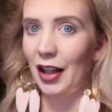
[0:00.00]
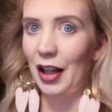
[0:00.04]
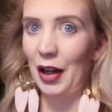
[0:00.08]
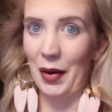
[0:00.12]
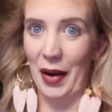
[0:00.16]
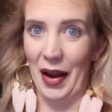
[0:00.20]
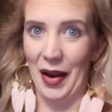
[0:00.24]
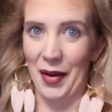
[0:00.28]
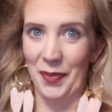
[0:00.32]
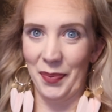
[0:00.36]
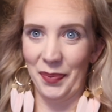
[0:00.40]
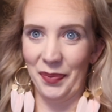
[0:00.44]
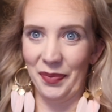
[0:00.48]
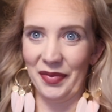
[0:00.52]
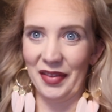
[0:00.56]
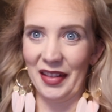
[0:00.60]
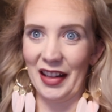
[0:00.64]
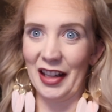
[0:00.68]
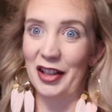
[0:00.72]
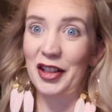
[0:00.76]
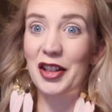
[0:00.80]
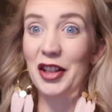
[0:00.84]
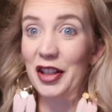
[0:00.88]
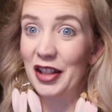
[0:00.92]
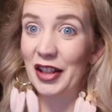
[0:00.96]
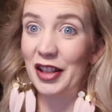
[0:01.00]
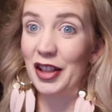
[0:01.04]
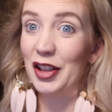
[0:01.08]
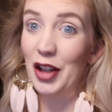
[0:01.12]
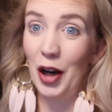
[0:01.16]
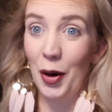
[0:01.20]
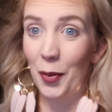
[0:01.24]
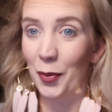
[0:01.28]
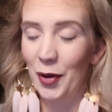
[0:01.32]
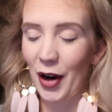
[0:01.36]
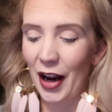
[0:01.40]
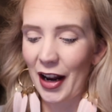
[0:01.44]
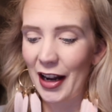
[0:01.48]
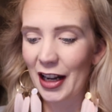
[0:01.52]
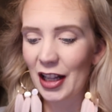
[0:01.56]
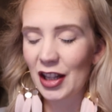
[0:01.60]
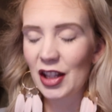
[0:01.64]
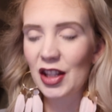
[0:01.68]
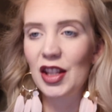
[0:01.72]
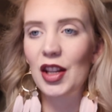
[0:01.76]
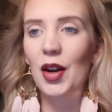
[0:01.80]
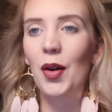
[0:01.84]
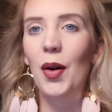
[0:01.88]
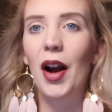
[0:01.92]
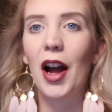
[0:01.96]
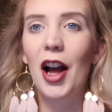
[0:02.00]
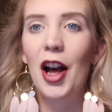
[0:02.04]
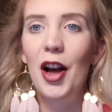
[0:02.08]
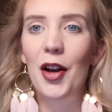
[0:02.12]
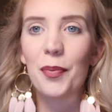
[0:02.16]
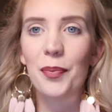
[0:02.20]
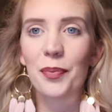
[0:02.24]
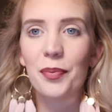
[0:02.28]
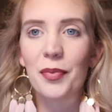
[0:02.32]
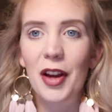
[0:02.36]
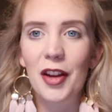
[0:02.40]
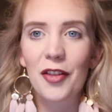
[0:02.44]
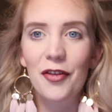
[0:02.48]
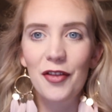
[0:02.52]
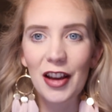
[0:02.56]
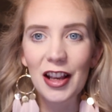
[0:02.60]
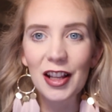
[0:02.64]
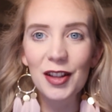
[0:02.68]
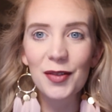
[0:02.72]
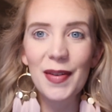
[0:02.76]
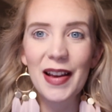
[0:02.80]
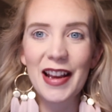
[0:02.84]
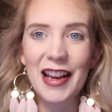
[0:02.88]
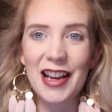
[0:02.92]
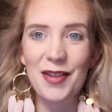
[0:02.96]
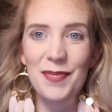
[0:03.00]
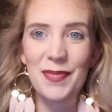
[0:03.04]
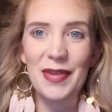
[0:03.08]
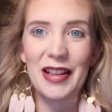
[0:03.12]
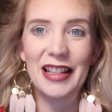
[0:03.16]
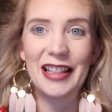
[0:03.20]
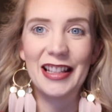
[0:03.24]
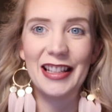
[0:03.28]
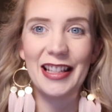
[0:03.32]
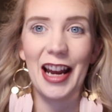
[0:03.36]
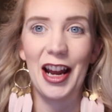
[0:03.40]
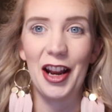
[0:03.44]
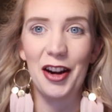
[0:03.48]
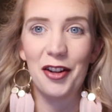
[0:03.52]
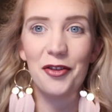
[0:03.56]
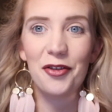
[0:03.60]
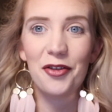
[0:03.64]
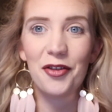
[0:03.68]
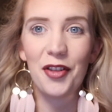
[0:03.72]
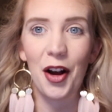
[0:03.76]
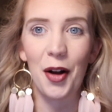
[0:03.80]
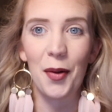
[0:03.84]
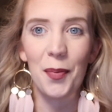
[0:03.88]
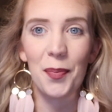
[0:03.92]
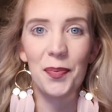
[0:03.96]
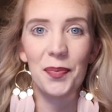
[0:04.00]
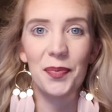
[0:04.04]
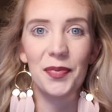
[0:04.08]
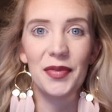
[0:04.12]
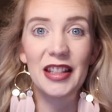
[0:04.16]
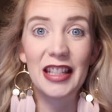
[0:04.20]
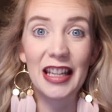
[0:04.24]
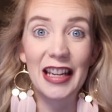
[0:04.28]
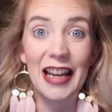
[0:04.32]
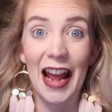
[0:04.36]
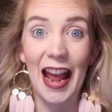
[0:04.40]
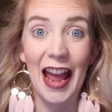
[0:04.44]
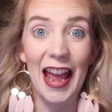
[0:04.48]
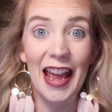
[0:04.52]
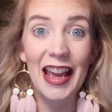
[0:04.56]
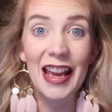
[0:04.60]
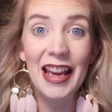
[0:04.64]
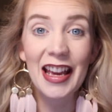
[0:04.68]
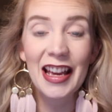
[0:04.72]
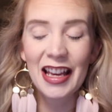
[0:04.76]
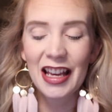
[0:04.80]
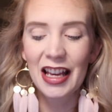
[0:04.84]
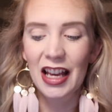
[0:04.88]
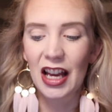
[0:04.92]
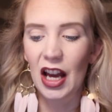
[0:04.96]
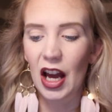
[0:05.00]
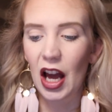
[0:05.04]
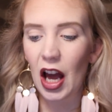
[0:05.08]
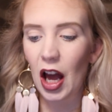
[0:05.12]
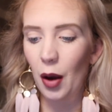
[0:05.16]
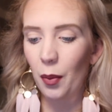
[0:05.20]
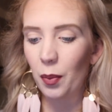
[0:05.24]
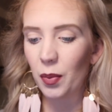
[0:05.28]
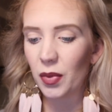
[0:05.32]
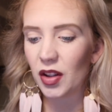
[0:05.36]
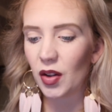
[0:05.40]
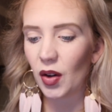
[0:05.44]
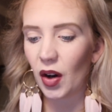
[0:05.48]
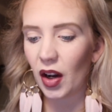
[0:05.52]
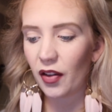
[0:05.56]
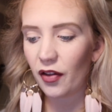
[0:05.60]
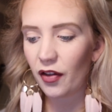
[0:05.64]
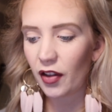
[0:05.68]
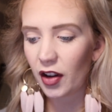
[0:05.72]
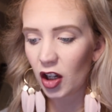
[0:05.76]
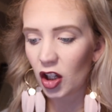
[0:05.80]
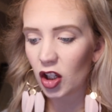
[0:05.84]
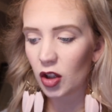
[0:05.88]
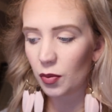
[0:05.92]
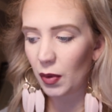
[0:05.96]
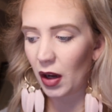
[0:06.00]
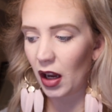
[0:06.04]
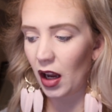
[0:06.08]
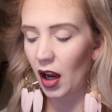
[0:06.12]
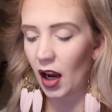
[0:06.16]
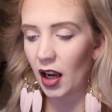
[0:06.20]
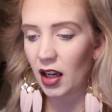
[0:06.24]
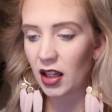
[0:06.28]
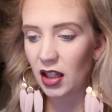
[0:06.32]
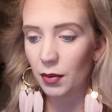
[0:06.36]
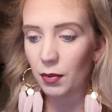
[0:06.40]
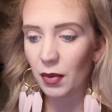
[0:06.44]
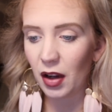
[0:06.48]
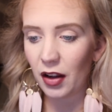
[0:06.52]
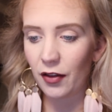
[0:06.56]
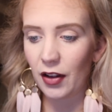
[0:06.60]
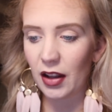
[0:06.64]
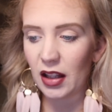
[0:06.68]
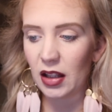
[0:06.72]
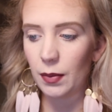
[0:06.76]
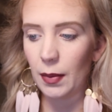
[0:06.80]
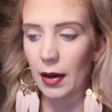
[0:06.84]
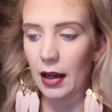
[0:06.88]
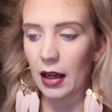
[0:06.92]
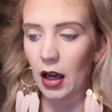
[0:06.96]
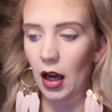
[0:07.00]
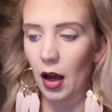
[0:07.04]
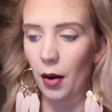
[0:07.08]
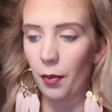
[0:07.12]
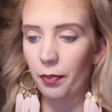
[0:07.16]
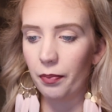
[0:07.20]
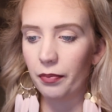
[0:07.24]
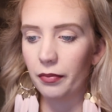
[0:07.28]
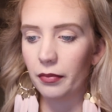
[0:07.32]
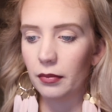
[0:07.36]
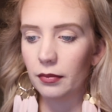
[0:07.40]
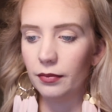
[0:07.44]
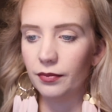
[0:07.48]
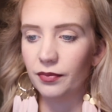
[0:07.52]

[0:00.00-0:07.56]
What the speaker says: Okay, let's just jump right in. So my face makeup is done from today. So I did my face makeup.